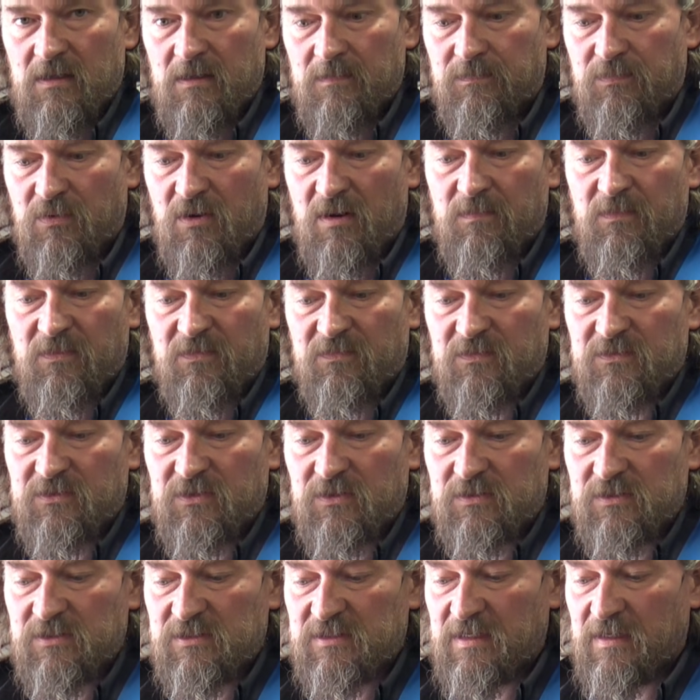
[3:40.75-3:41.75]
problem with
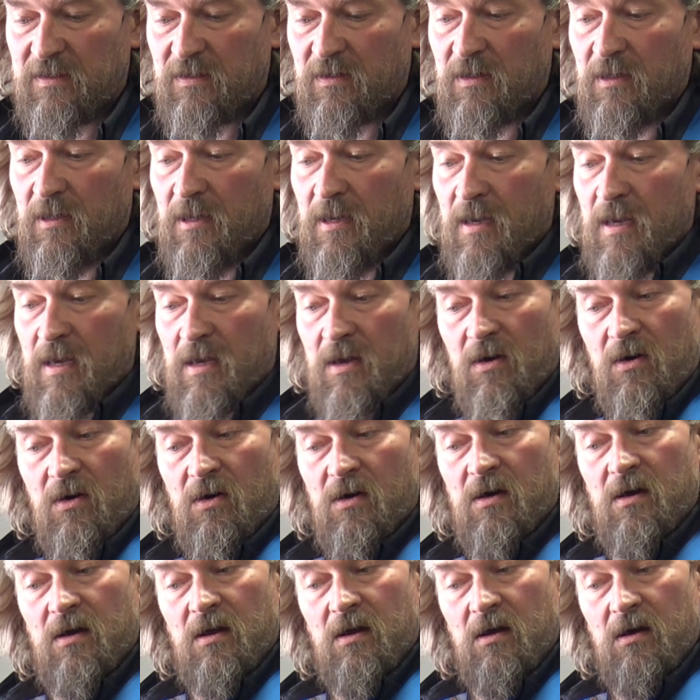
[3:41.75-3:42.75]
return to center.
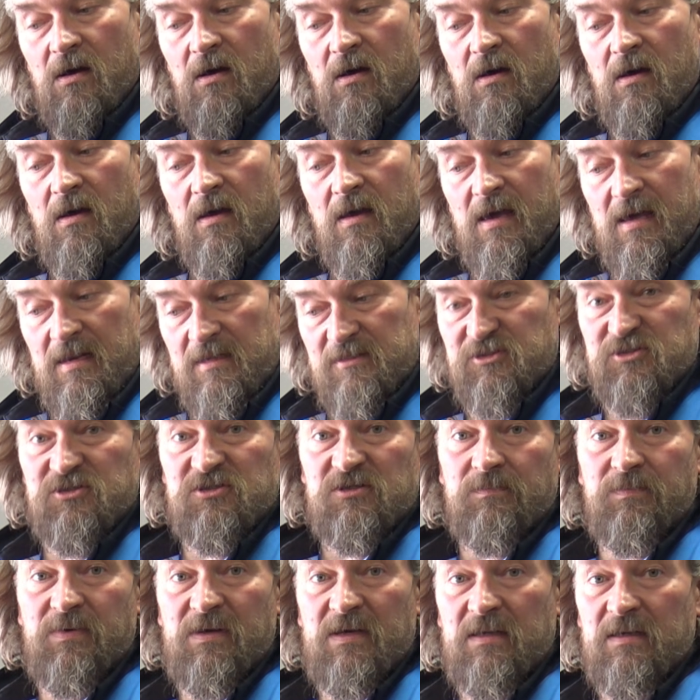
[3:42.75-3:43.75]
And it's just
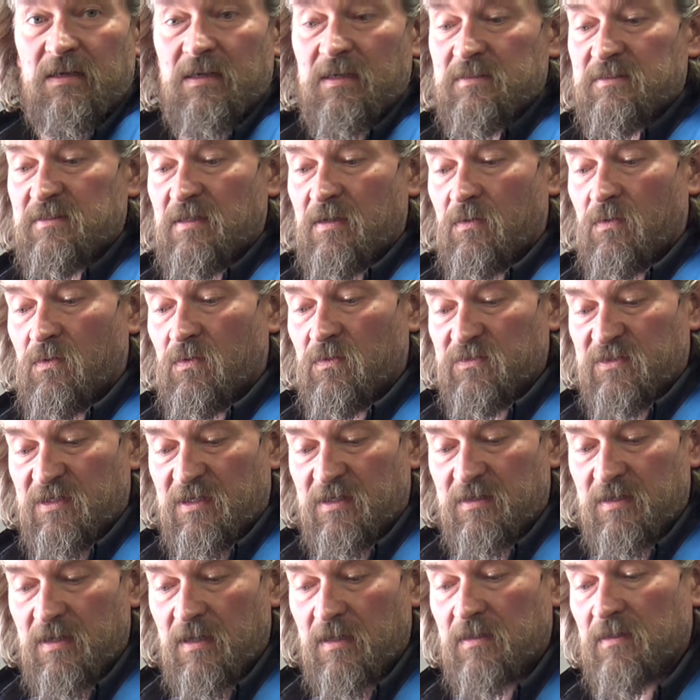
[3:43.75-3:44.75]
a pin, it's not a whole entire
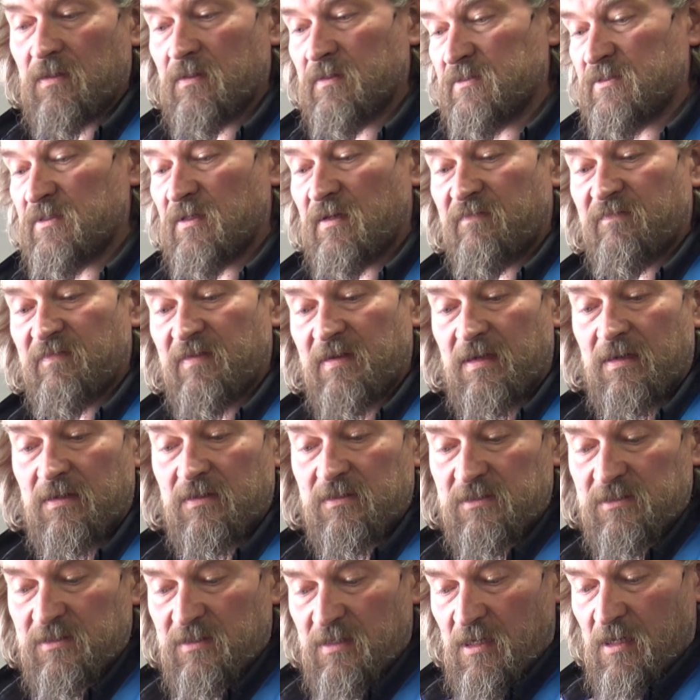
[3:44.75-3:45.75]
knuckle, it's not everything
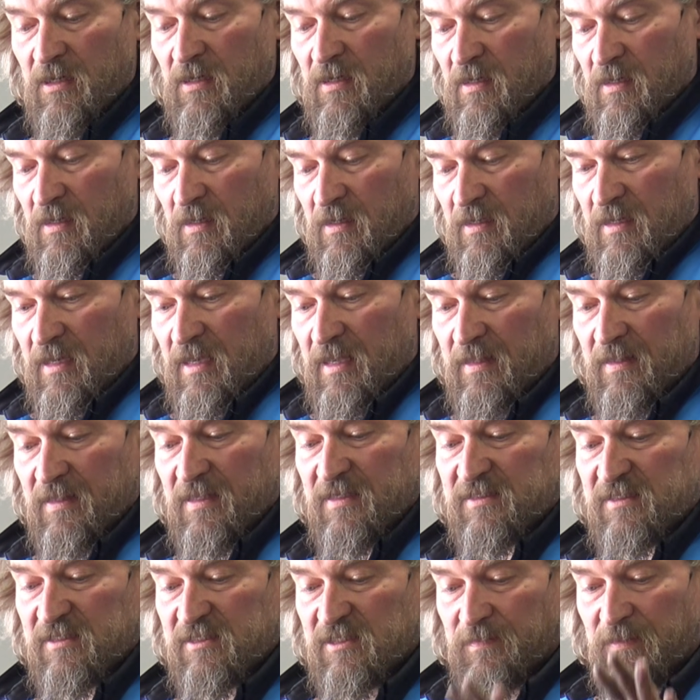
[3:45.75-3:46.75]
else. And
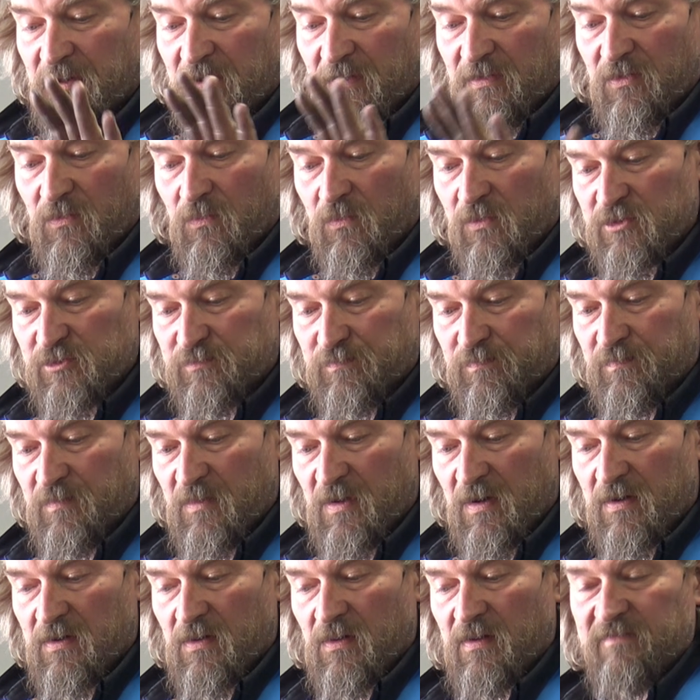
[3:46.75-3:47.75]
this is about the worst
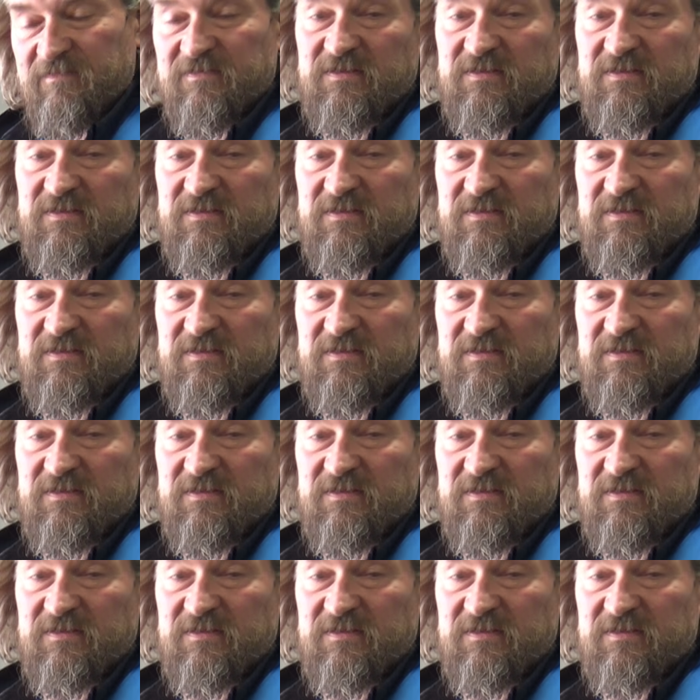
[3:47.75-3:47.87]
knuckle I've